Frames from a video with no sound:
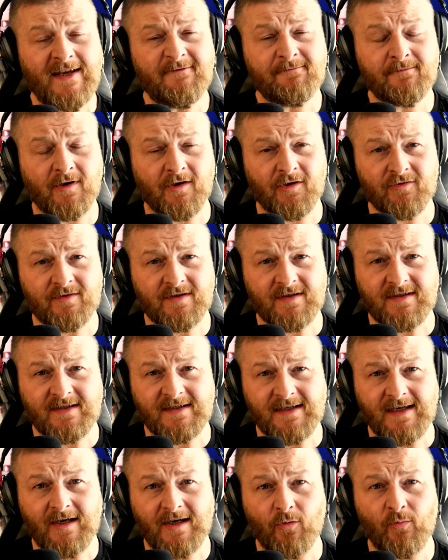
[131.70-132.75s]
We have polluted
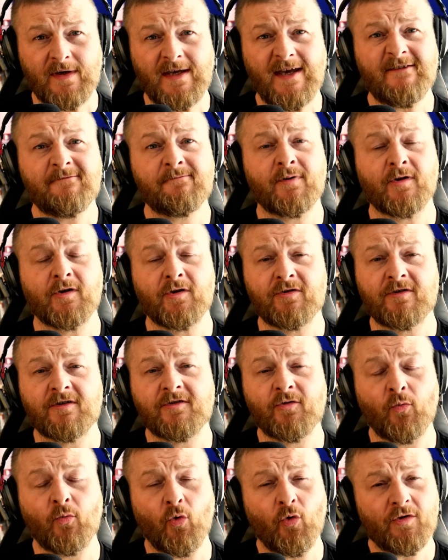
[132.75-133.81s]
the air, we have polluted
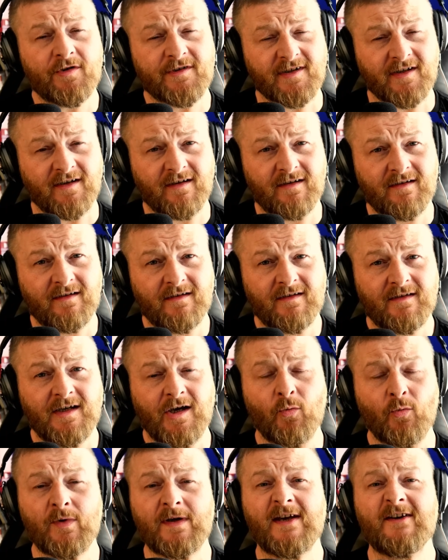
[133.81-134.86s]
the water,
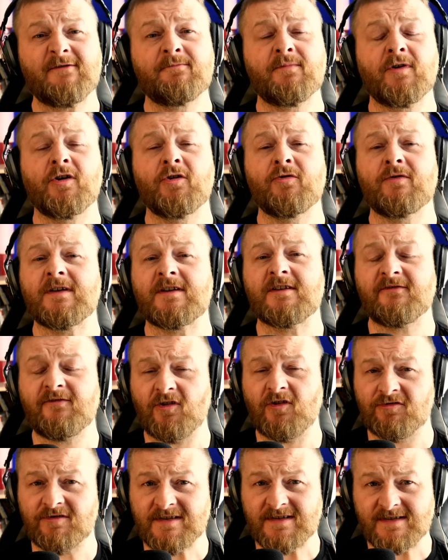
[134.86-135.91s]
and we have polluted the
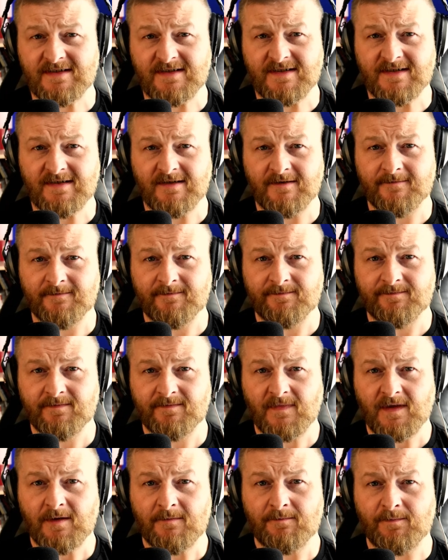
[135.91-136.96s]
forests.
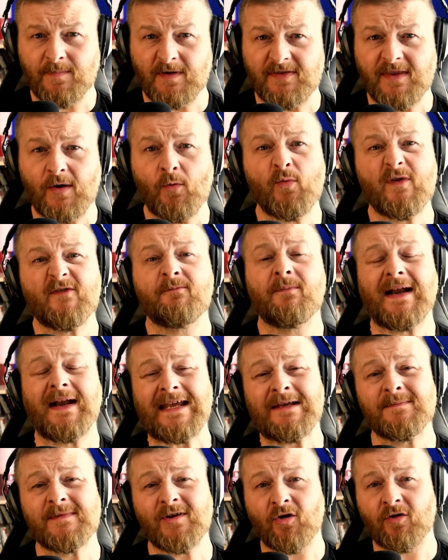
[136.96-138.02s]
But then we've
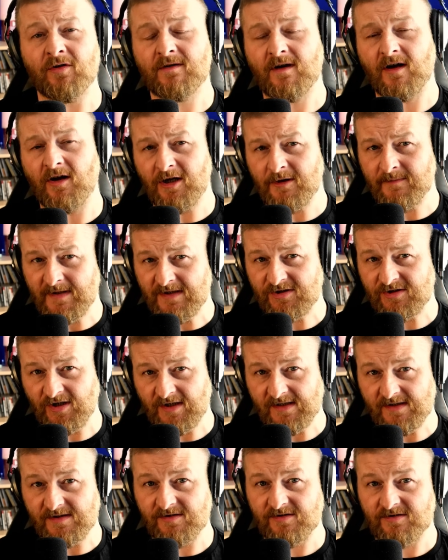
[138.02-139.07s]
blamed it on climate
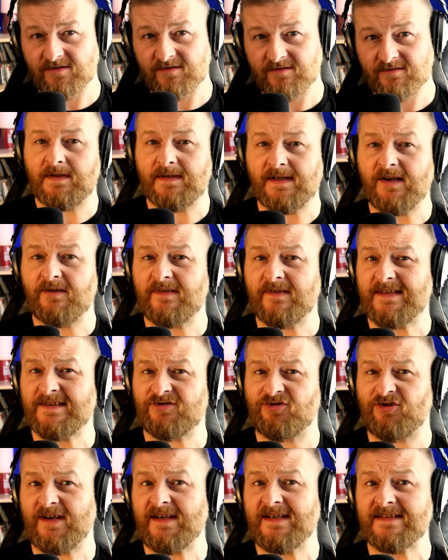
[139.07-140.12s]
change. And now these
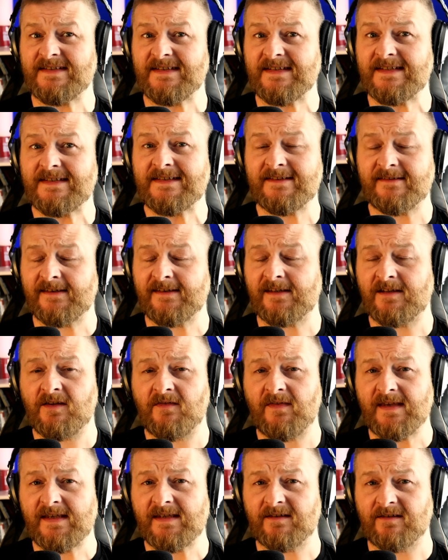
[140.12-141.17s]
crazies think
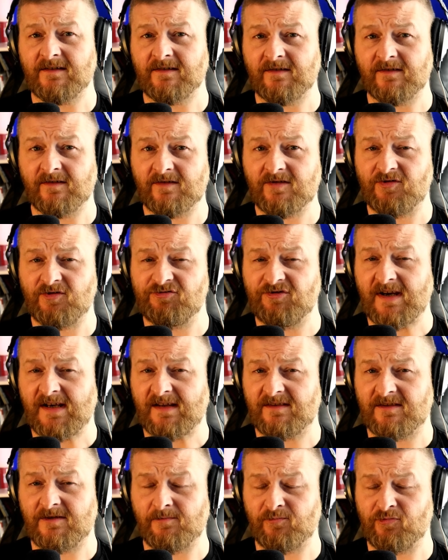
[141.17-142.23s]
that they can
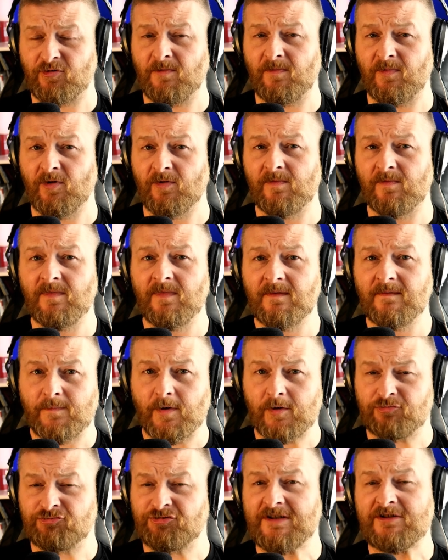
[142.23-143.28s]
correct the problem
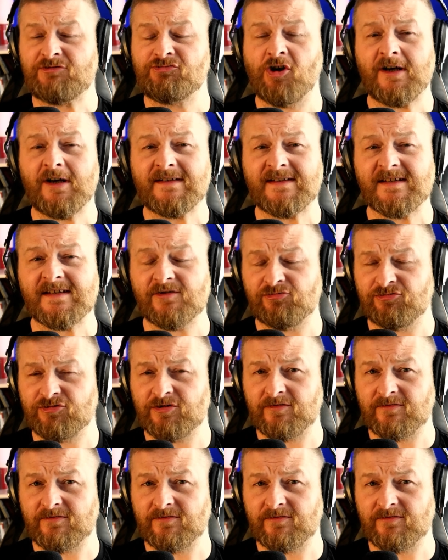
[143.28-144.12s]
by rewriting the